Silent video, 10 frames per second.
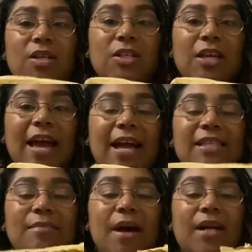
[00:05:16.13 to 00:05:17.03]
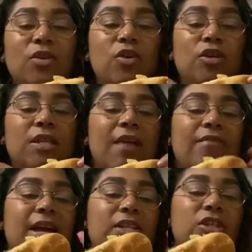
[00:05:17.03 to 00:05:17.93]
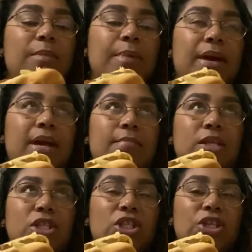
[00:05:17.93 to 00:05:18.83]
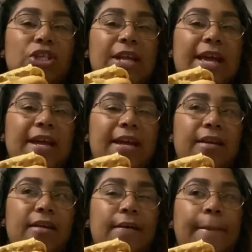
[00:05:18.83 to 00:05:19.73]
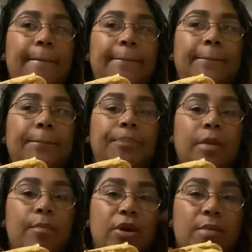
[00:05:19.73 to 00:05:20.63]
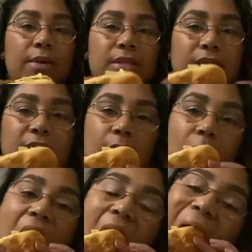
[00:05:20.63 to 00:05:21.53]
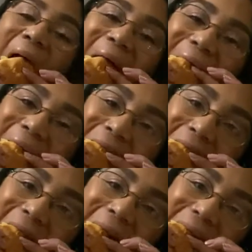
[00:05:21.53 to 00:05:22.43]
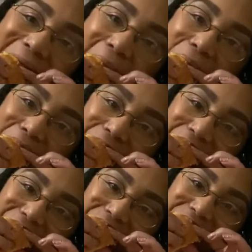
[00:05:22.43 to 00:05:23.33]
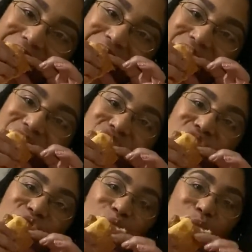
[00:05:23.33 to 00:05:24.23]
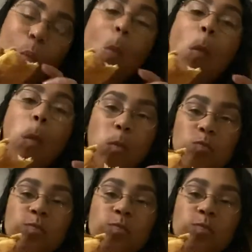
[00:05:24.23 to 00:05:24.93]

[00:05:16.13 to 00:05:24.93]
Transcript: So, yeah, I got some hot dogs. I have ketchup and mustard and pork and beans on top. Mm-hmm.